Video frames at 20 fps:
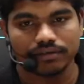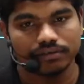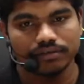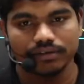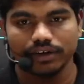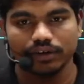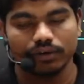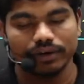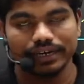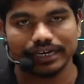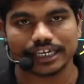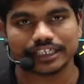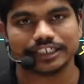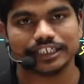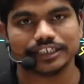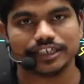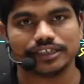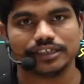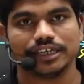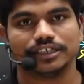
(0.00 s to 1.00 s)
you know heat
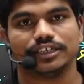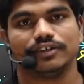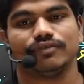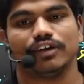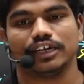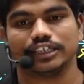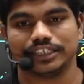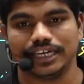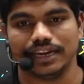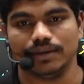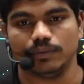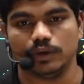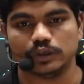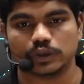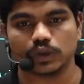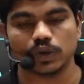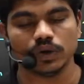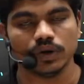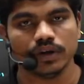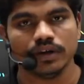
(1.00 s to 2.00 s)
exchanger doesn't function anymore,
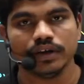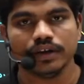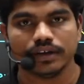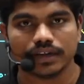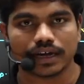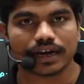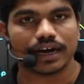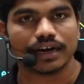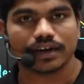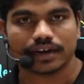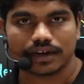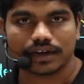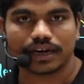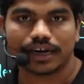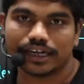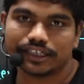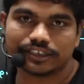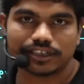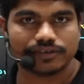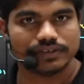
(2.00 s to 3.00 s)
so the
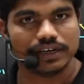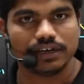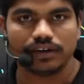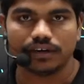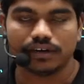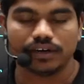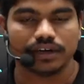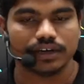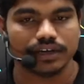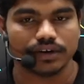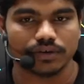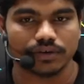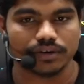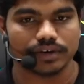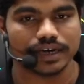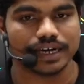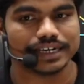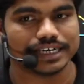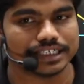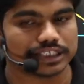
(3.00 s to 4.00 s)
condenser will
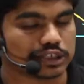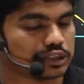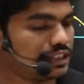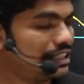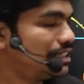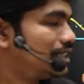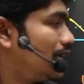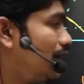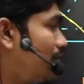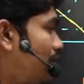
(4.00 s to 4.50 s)
get destroyed itself.